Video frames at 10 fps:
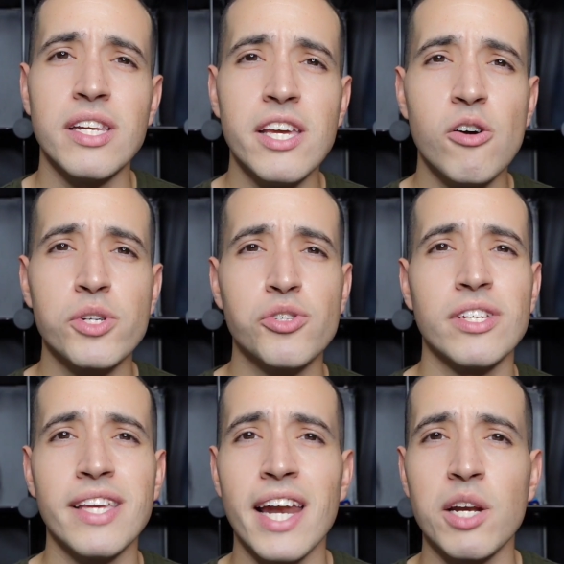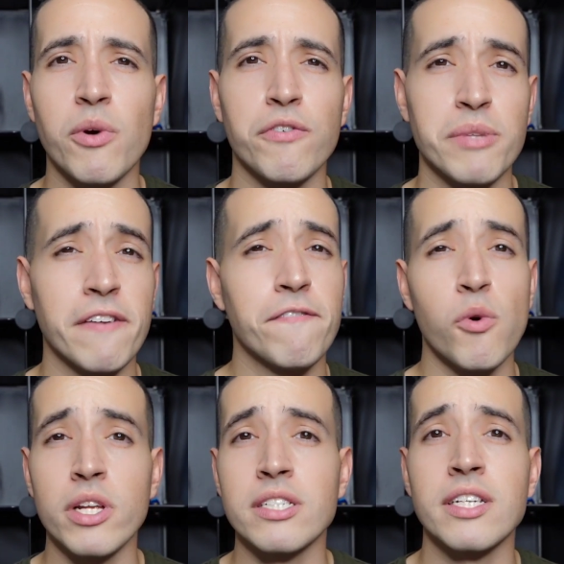Neo, which you can get anywhere from like
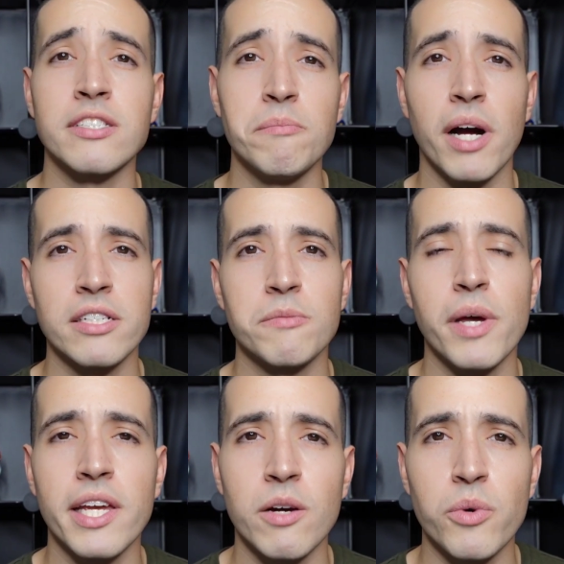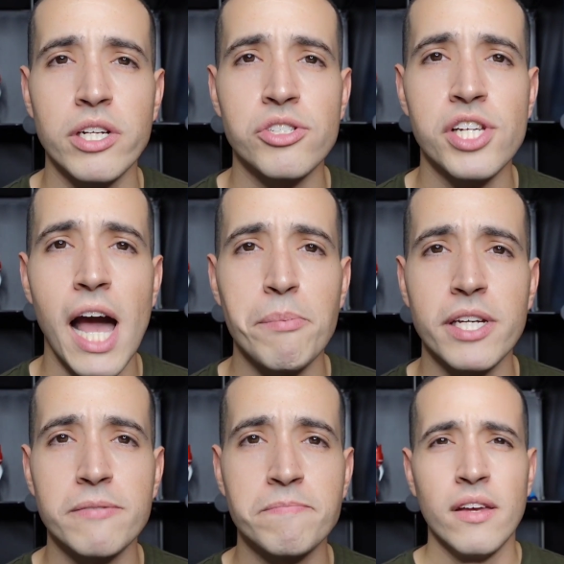40 to 60 bucks depending on where you're
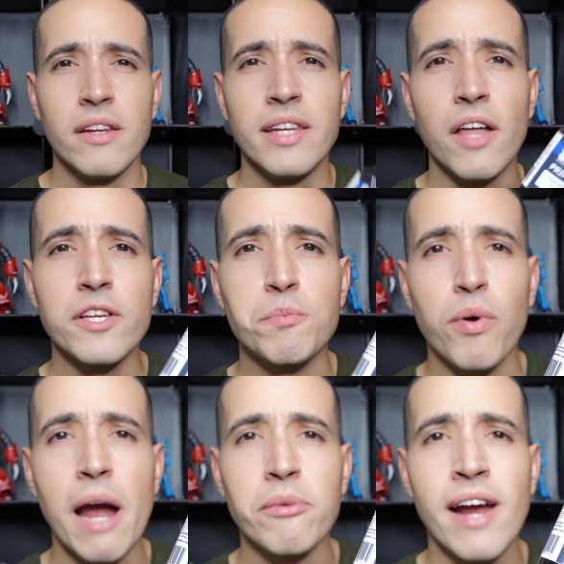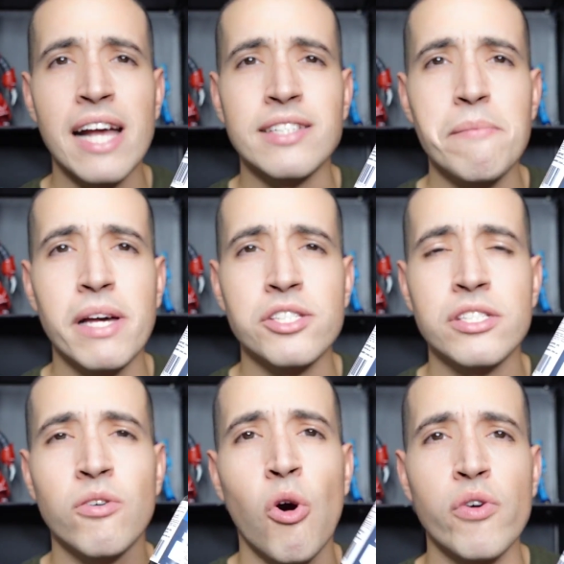shopping. Now, this primer, as I
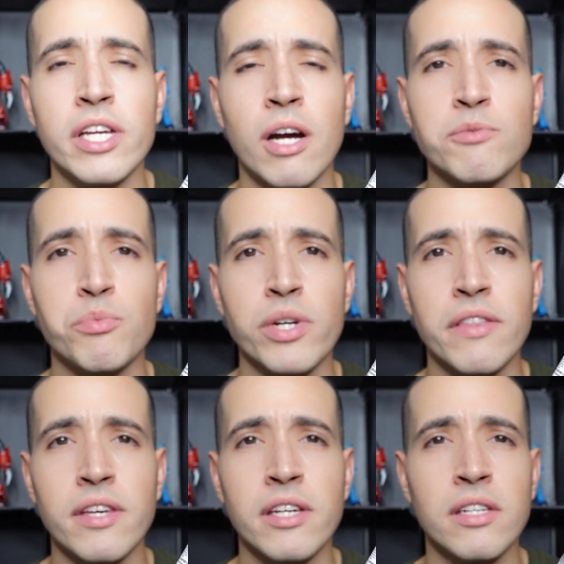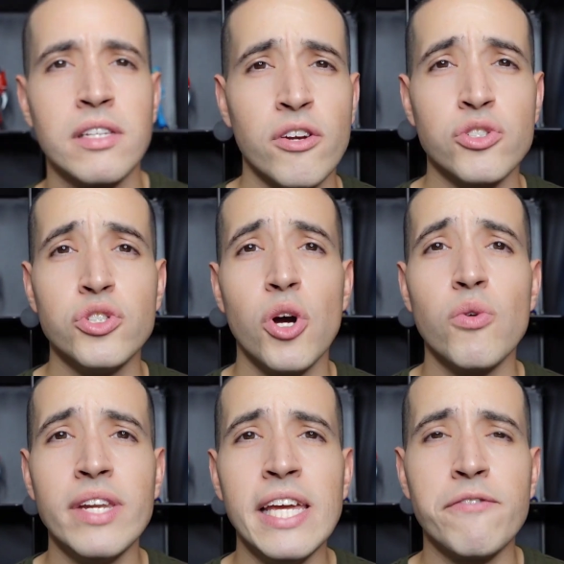mentioned, already comes pre-thinned. There's no
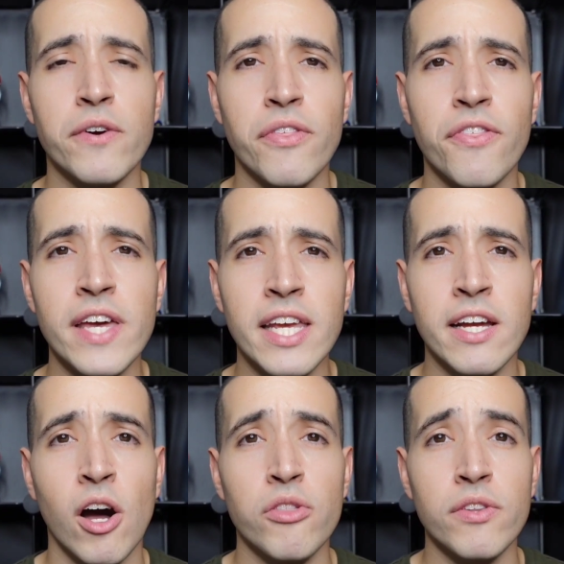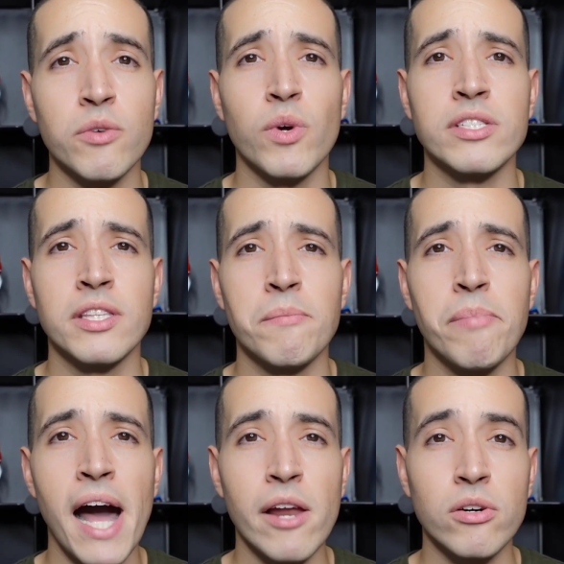need for thinning other than what's in the
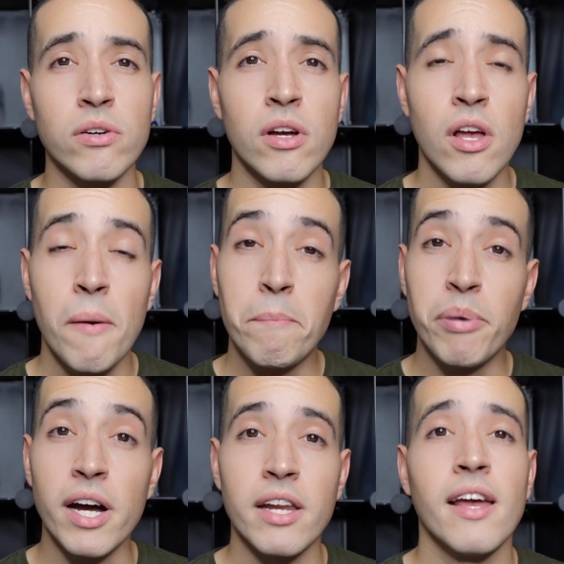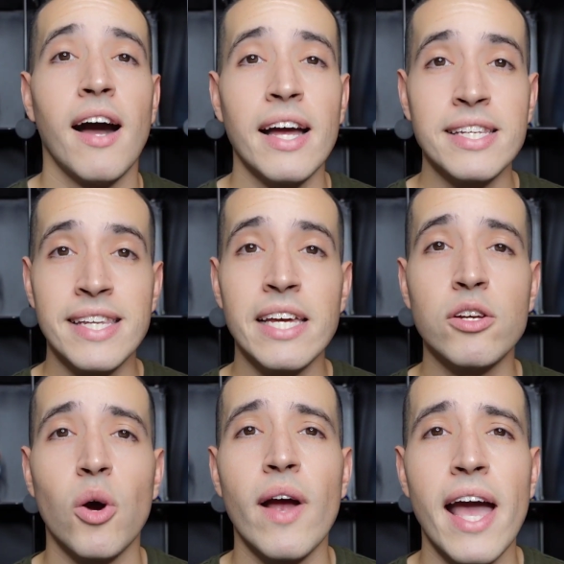bottle, but I did
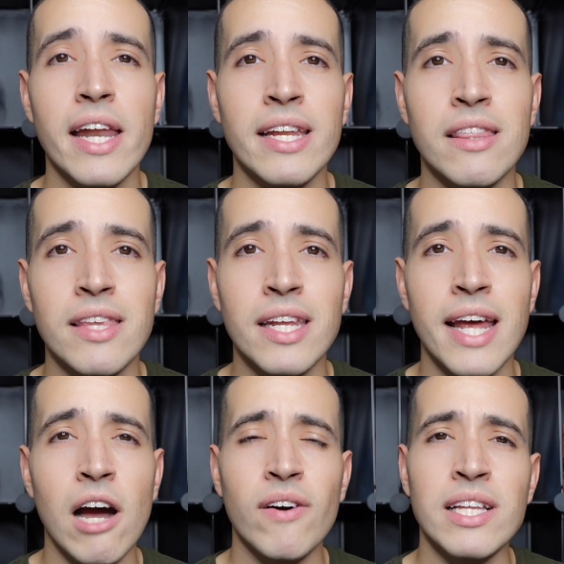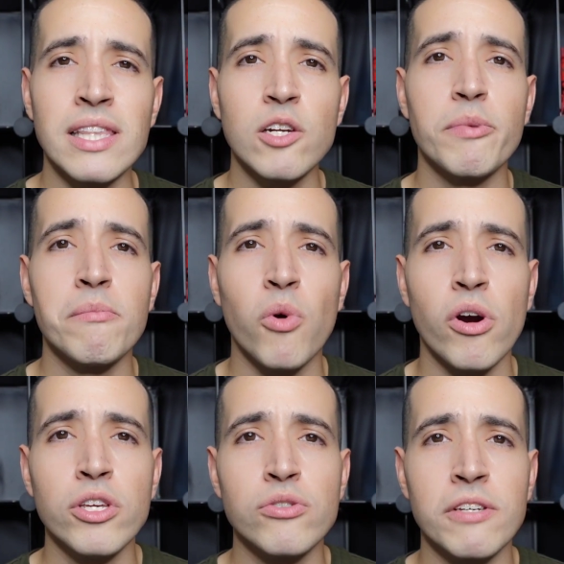go ahead and thin it out a little bit more
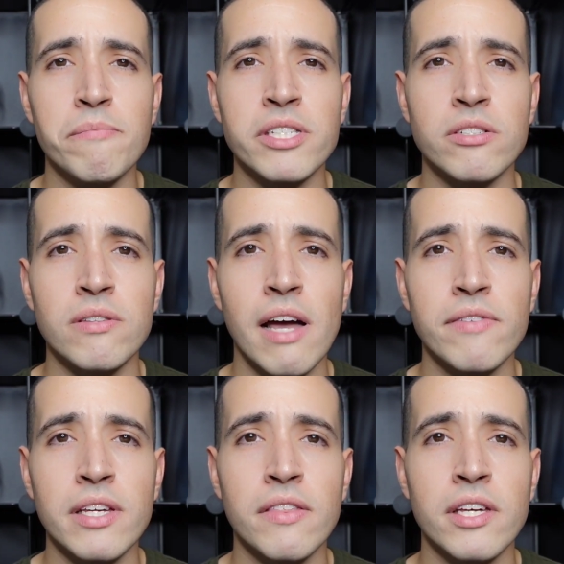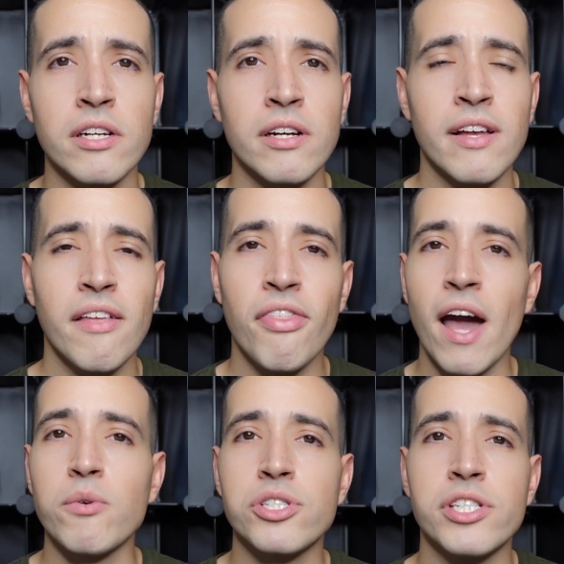using Mr. Leveling Thinner.
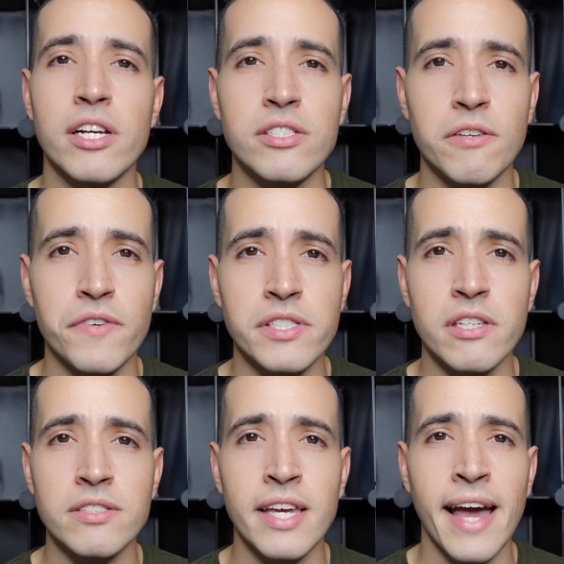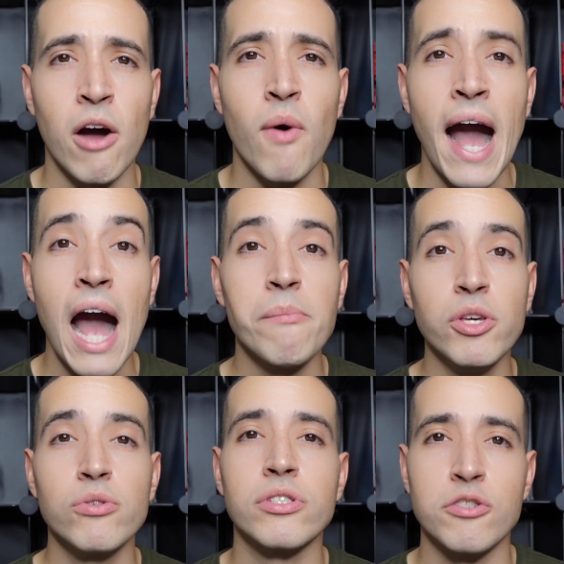That was just to facilitate how I'm
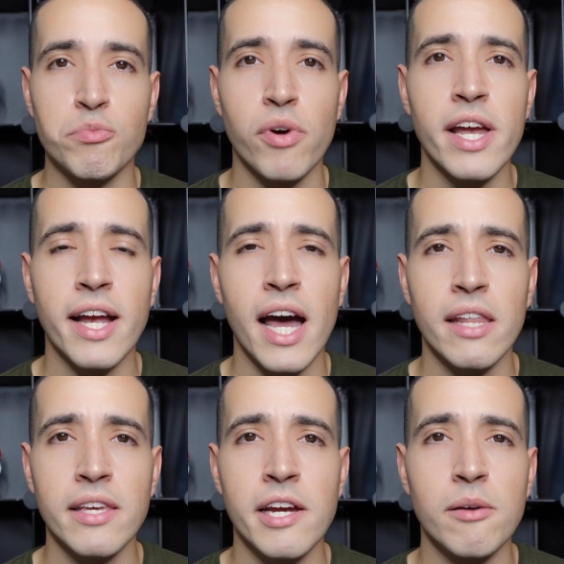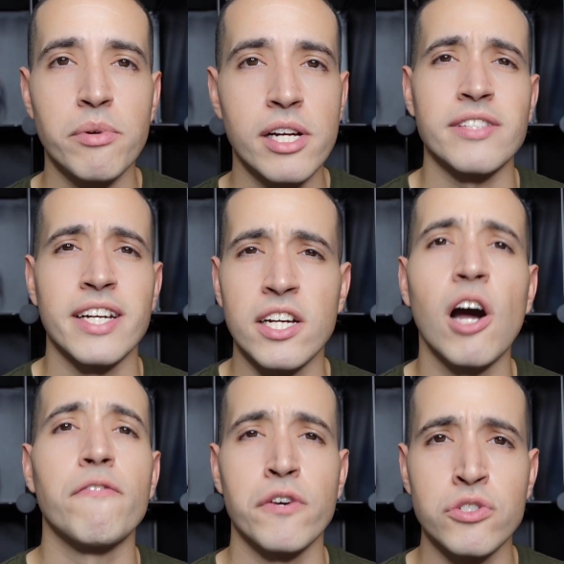used to spraying out of the airbrush, like a
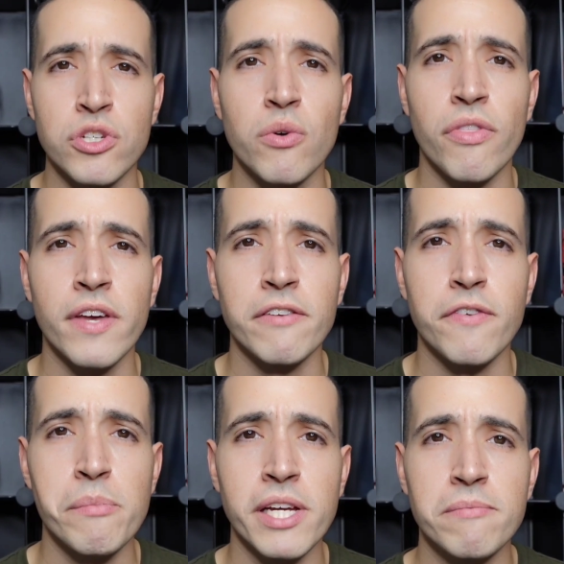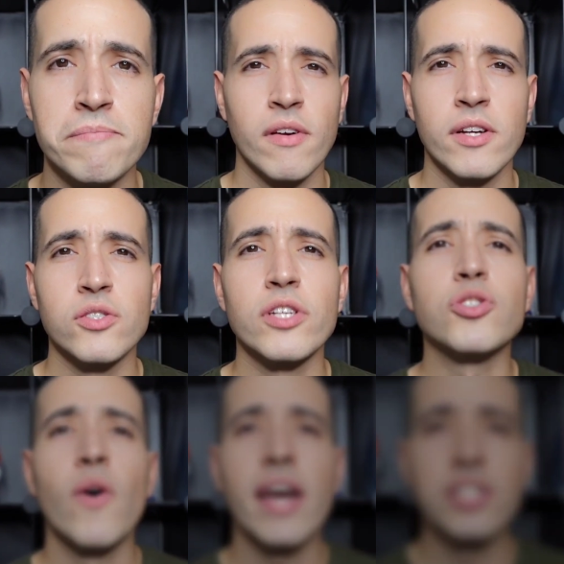comfort zone thing for me. Let's
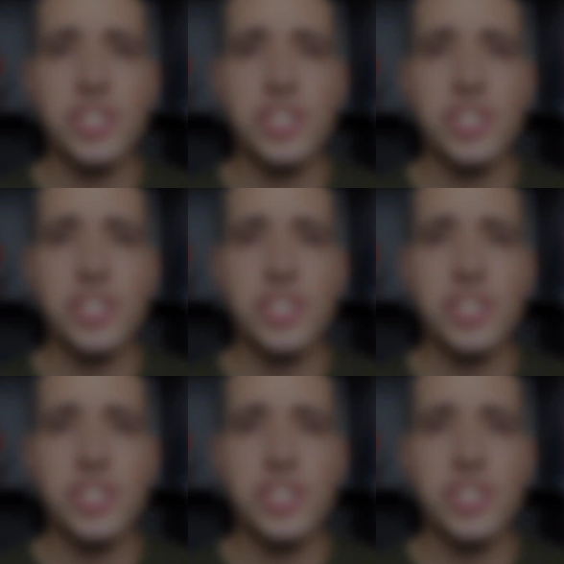go ahead and